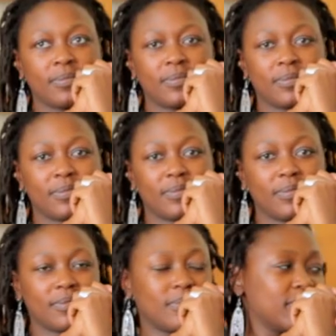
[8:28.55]

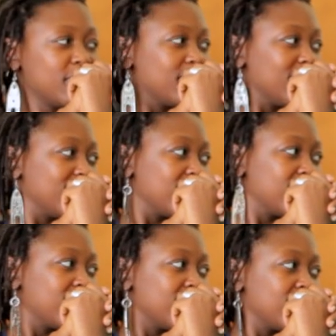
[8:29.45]

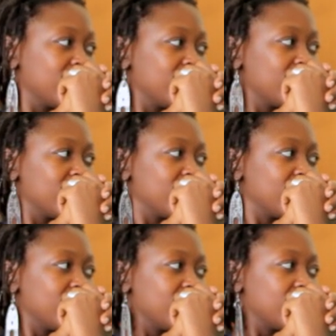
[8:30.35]

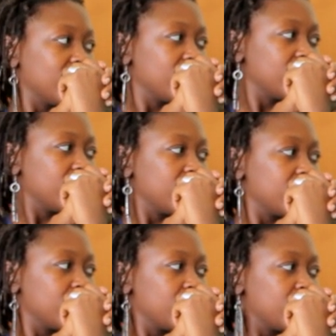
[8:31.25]

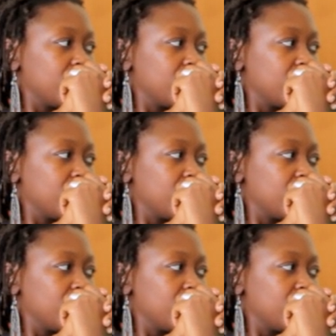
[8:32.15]
[no speech]